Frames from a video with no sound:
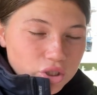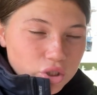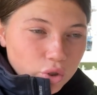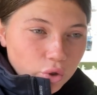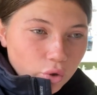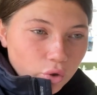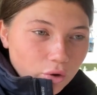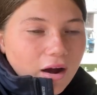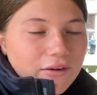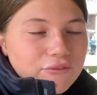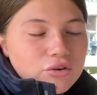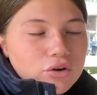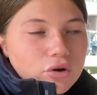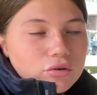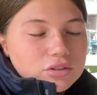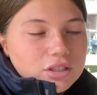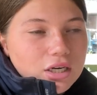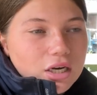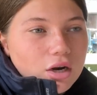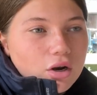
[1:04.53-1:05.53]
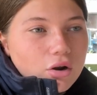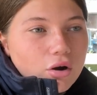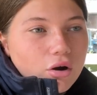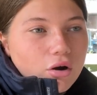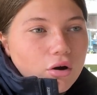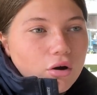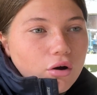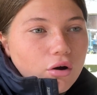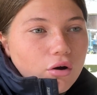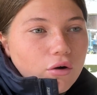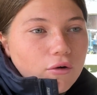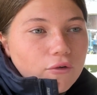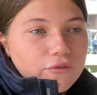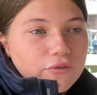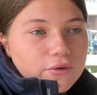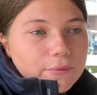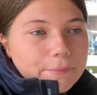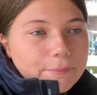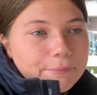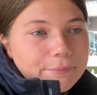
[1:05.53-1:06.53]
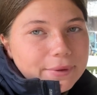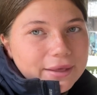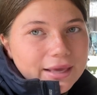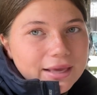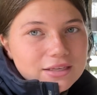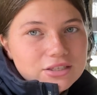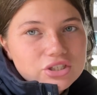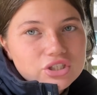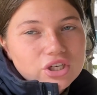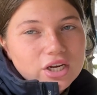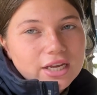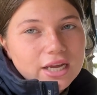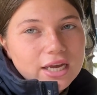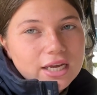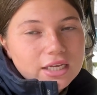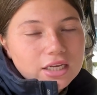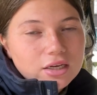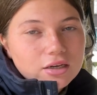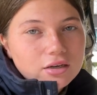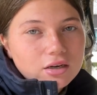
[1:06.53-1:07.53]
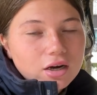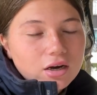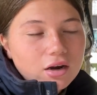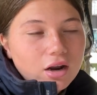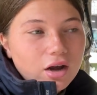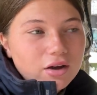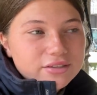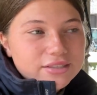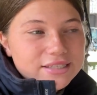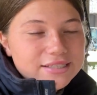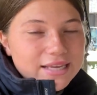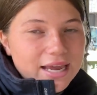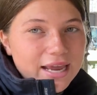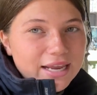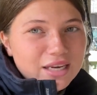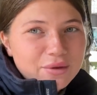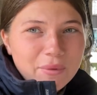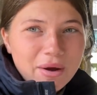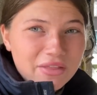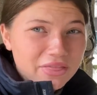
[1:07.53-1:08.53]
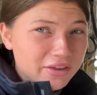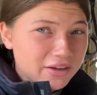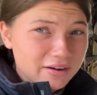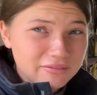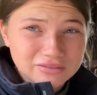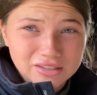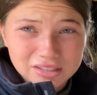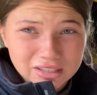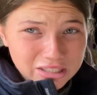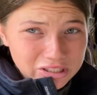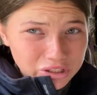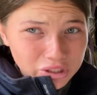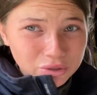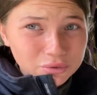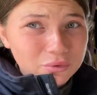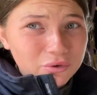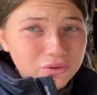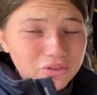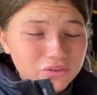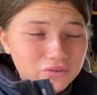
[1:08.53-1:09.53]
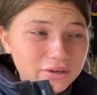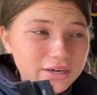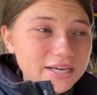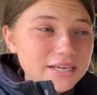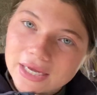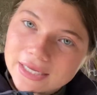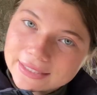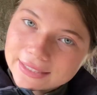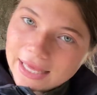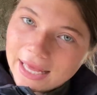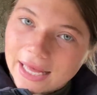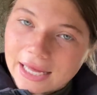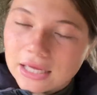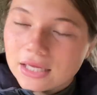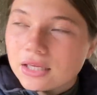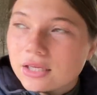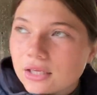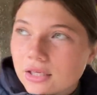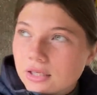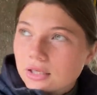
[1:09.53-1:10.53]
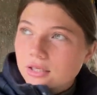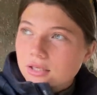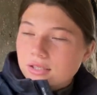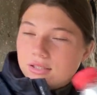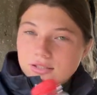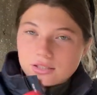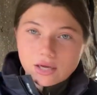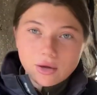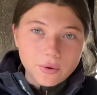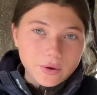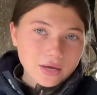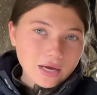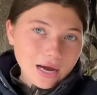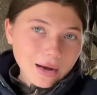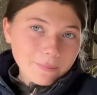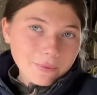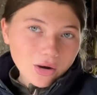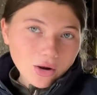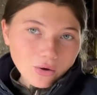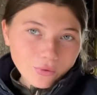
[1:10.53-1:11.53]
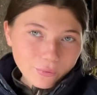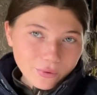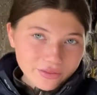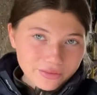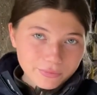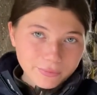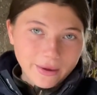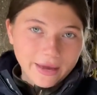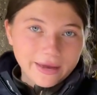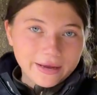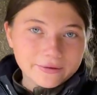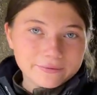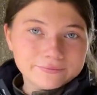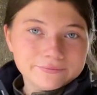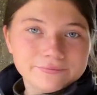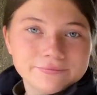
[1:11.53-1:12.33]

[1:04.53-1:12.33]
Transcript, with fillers: Tour. I've not done a lot of BSJA classes anyway. I think I've done like two or three. Yeah, so come along with me.